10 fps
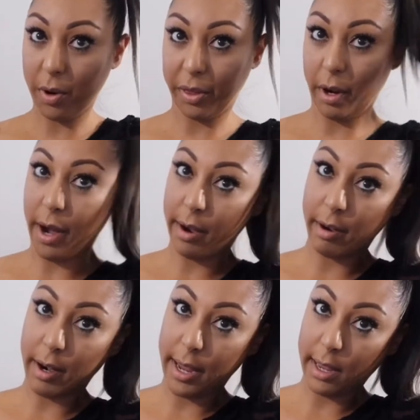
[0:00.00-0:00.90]
with your
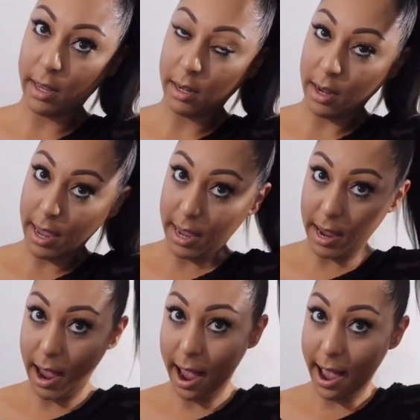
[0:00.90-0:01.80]
hair in a
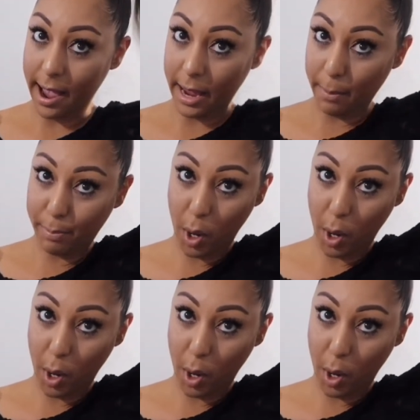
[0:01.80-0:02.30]
high